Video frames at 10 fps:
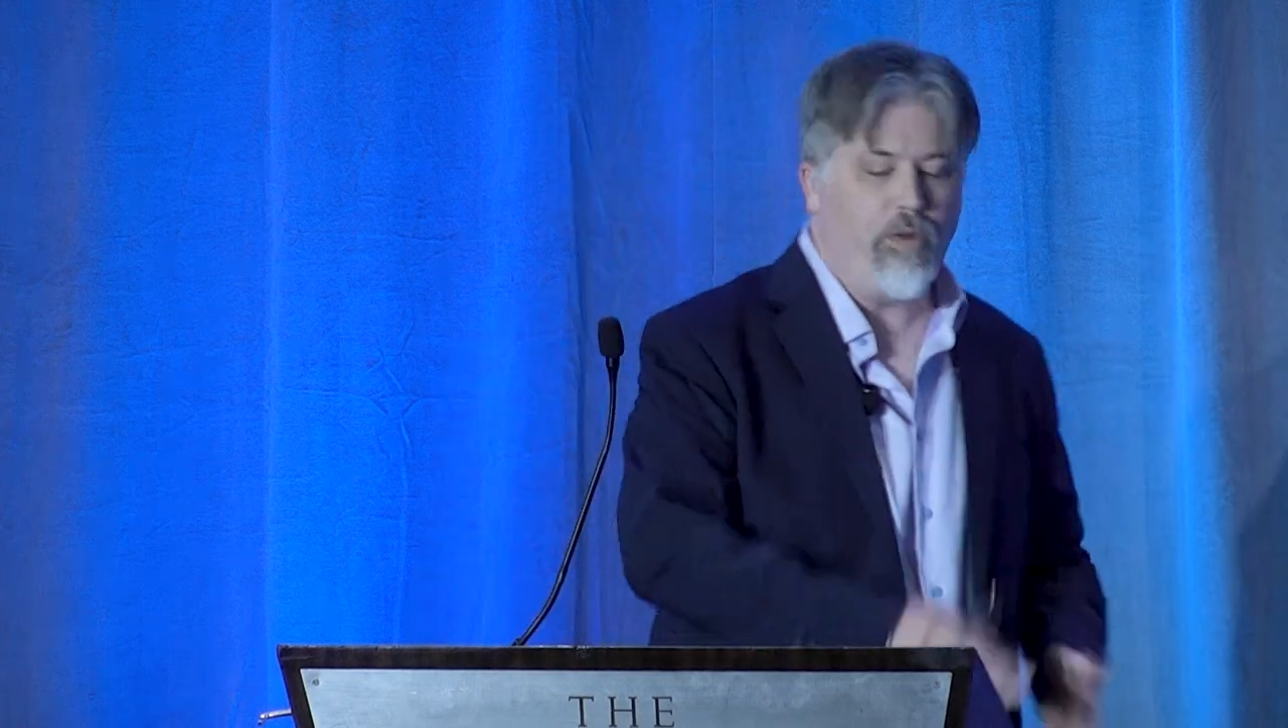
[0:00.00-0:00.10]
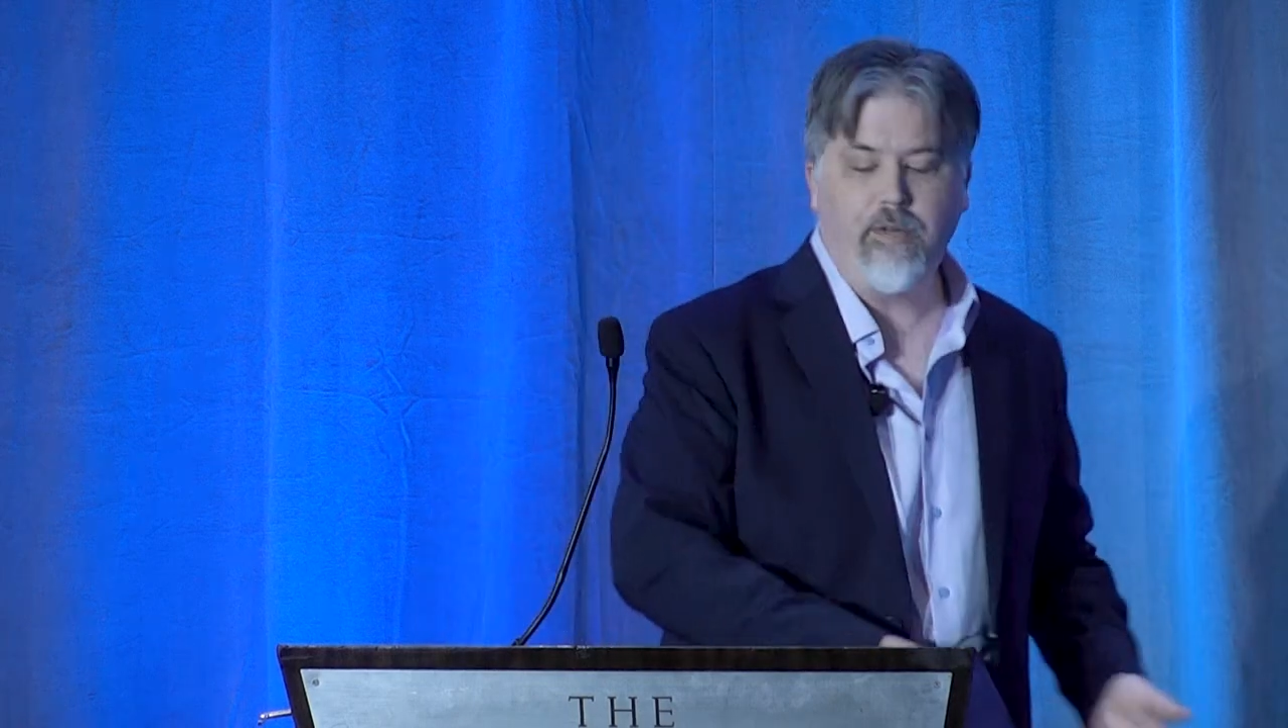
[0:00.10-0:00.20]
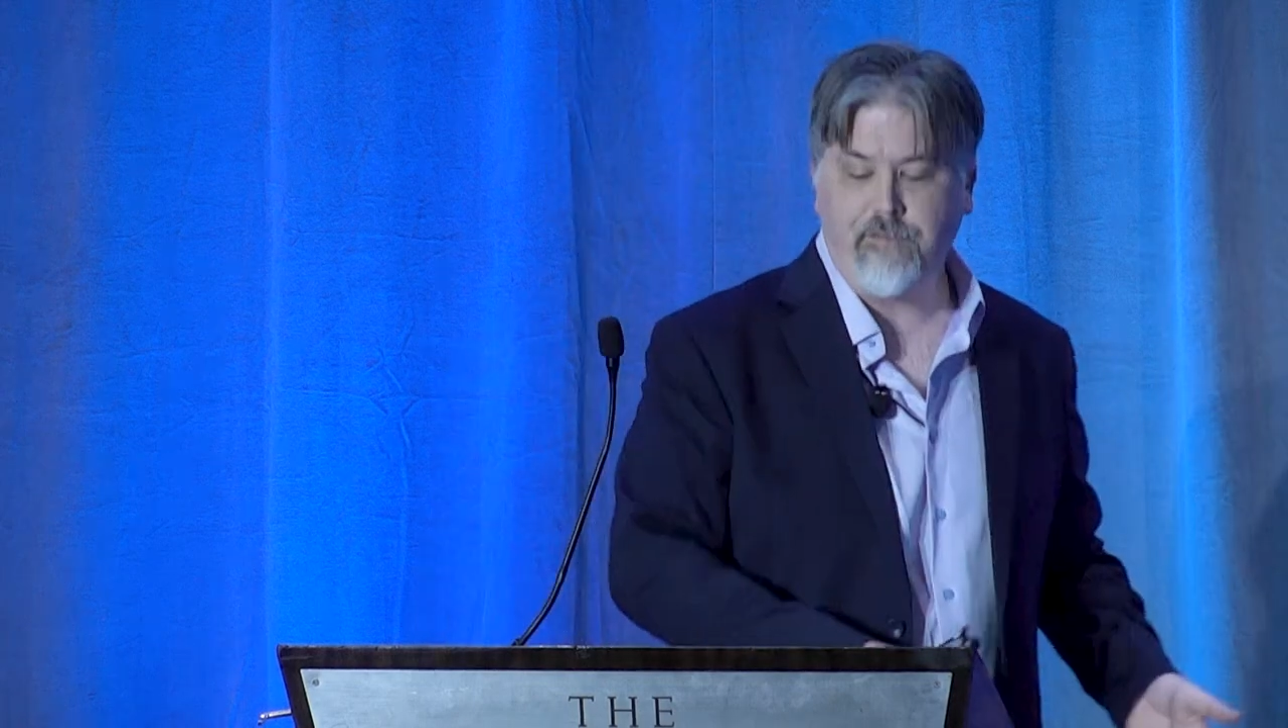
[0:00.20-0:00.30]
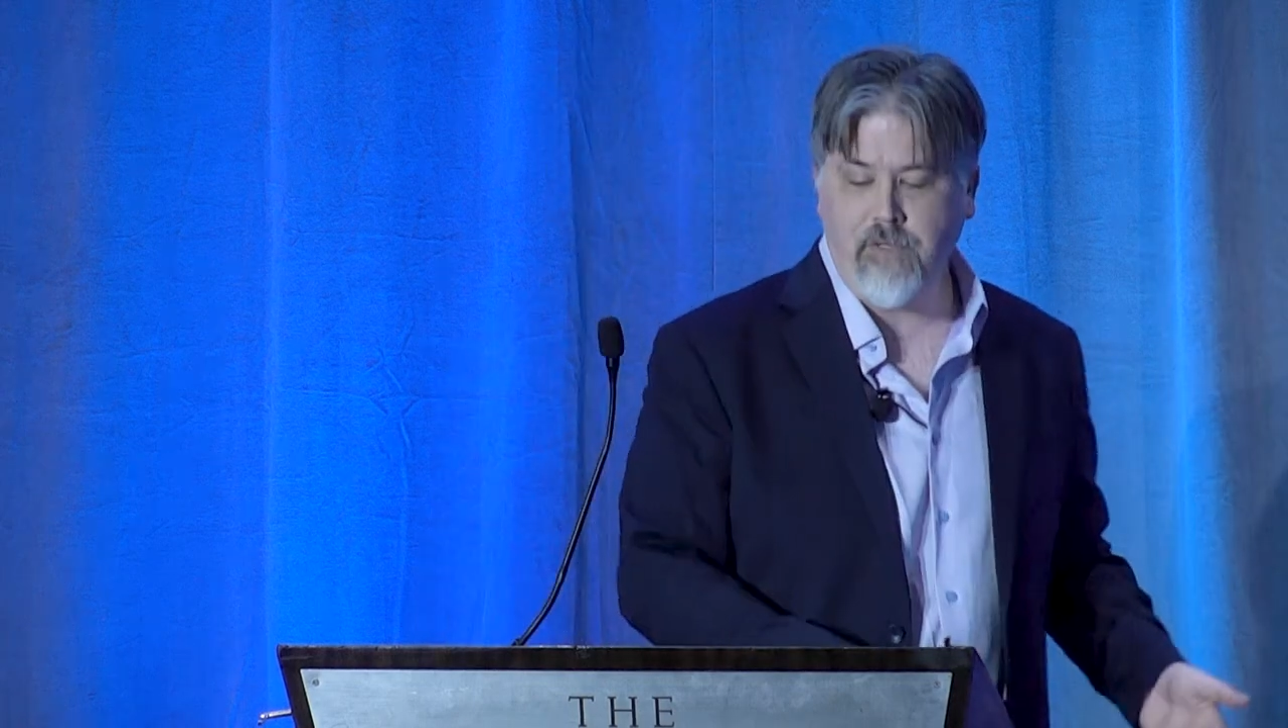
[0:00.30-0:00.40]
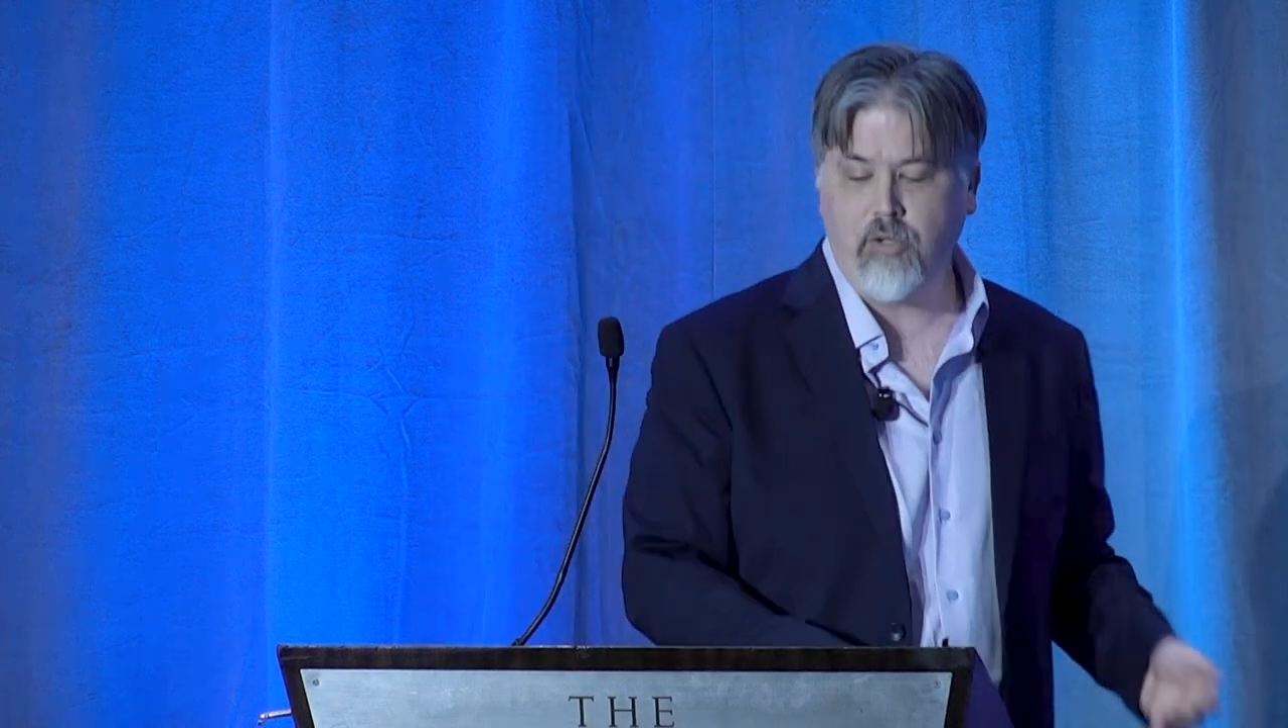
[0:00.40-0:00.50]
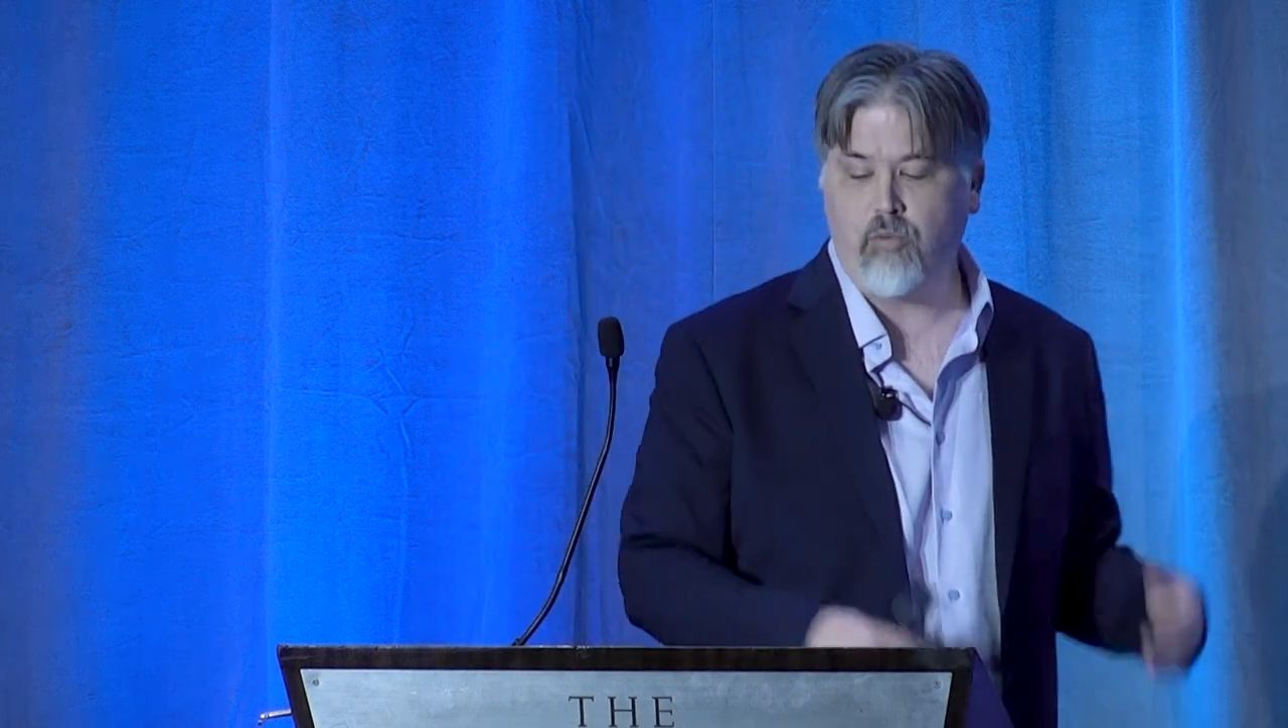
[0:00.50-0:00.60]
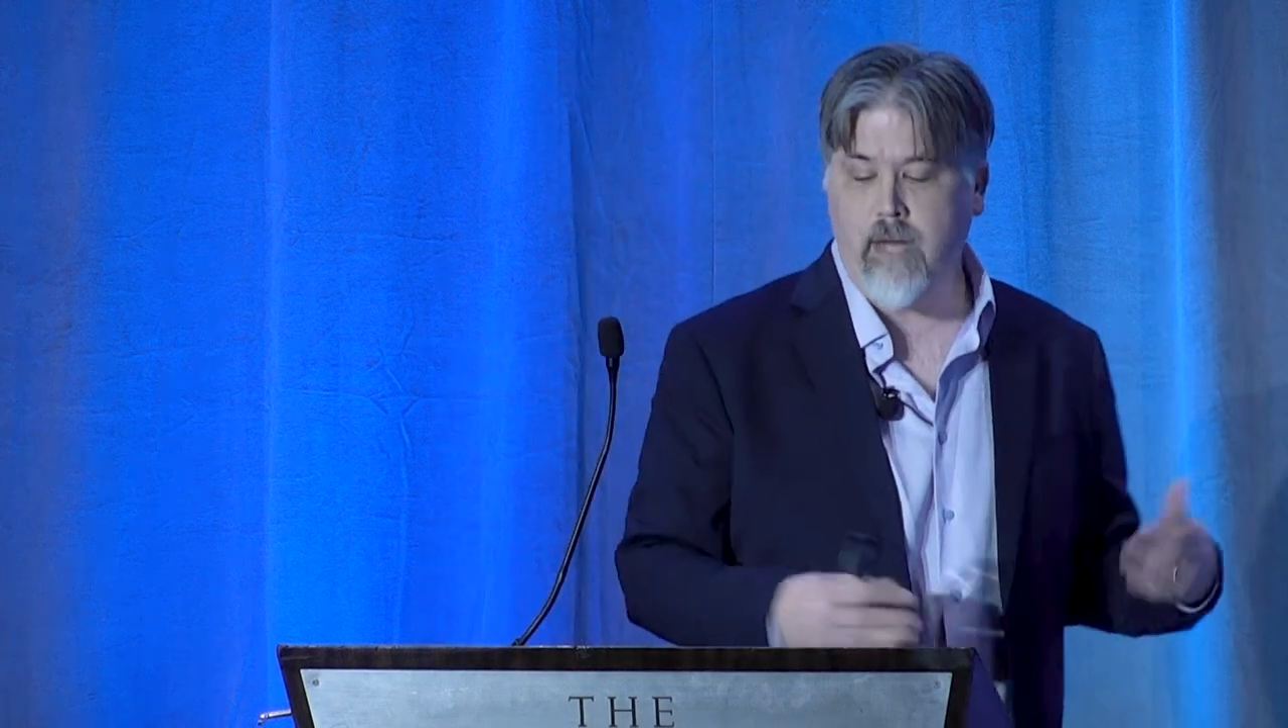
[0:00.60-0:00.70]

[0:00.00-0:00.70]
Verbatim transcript: the field